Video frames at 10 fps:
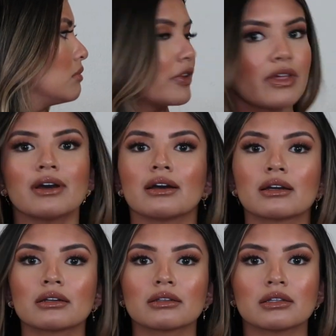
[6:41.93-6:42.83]
What the
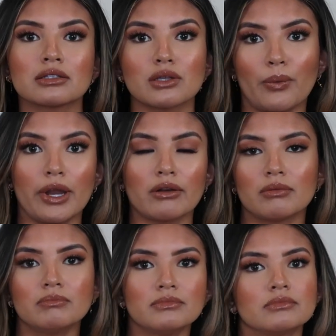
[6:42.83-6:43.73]
heck? That's so weird.
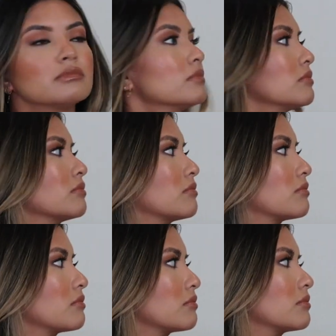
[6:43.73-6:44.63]

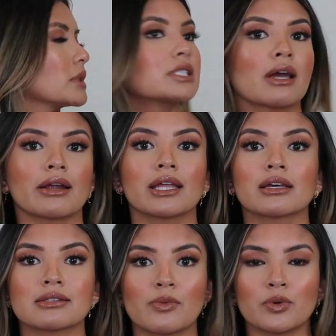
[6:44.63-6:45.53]
Sorry, I
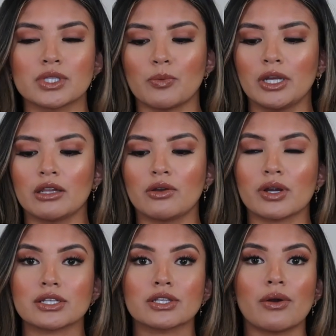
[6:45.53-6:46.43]
thought someone was opening the
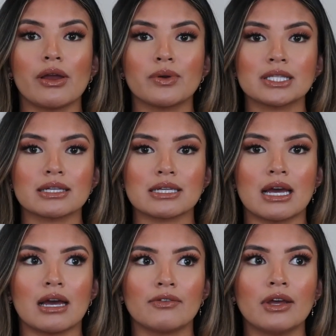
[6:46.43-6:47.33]
door. So I always like to
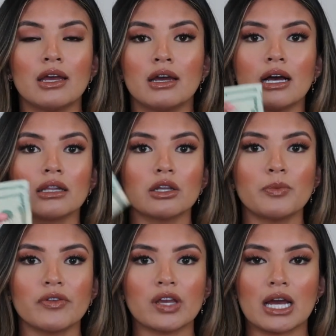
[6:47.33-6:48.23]
have a little
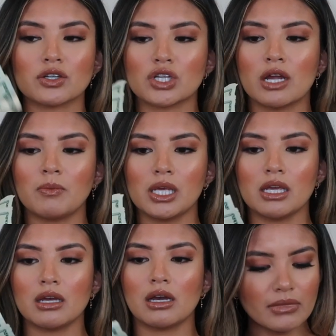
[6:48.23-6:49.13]
bit of cash on
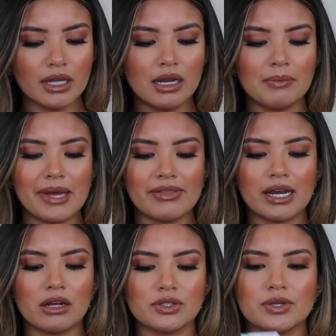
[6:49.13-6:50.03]
me. And then
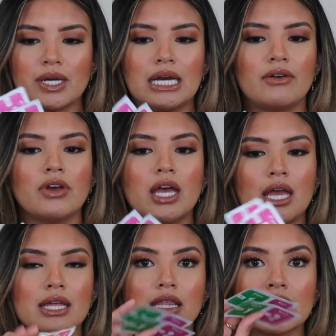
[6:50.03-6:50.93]
I also have
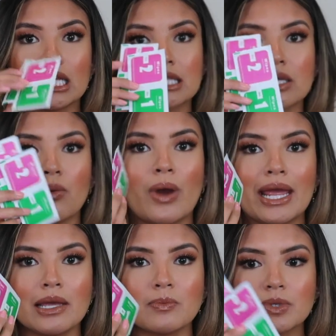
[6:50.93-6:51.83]
these
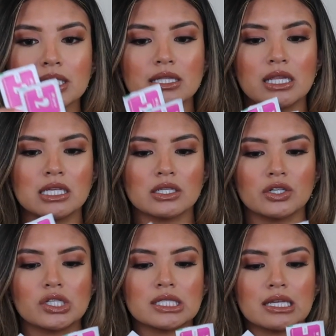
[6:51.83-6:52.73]
wipes. These are
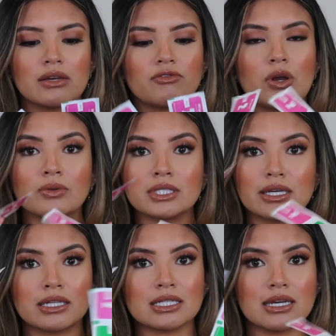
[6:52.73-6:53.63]
just like phone
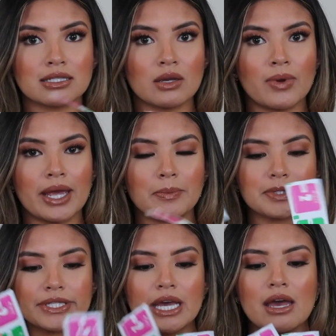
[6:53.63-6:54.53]
sanitizing
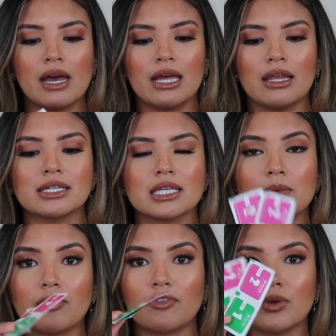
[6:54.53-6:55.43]
wipes. I like to
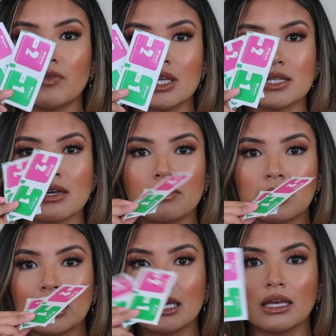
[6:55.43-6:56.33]
keep a few of these on
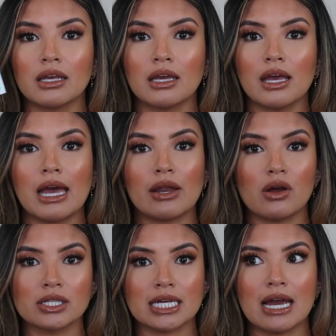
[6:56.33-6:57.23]
me at
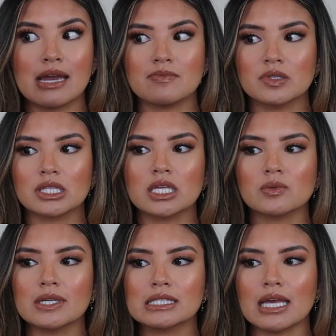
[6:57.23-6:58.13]
all times.
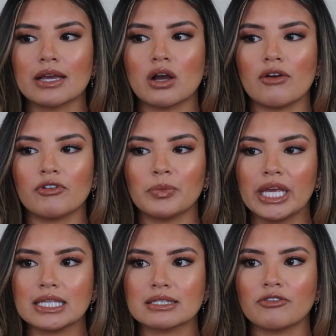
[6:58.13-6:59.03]
These ones I got from
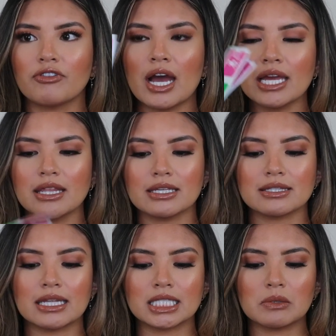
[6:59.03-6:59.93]
Casetify. They
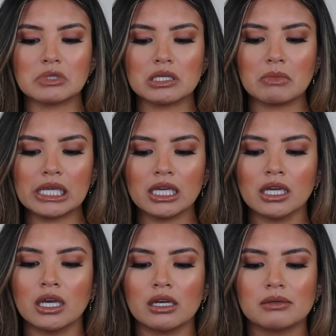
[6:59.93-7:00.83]
sent them to me,
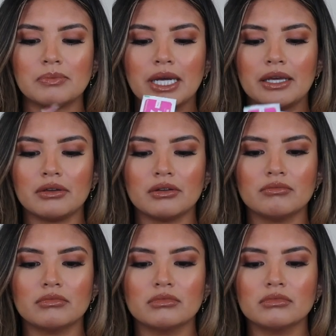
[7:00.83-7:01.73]
but
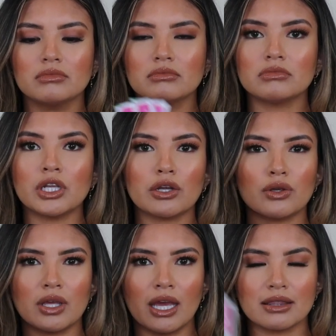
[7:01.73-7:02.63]
you know,
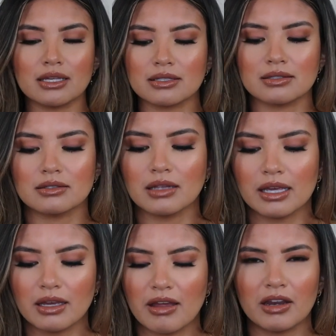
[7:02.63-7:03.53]
you can get these
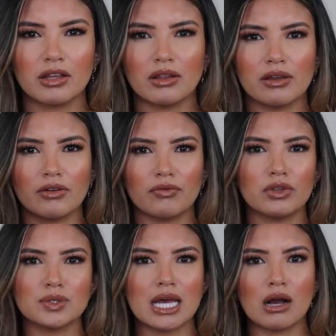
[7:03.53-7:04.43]
like any like those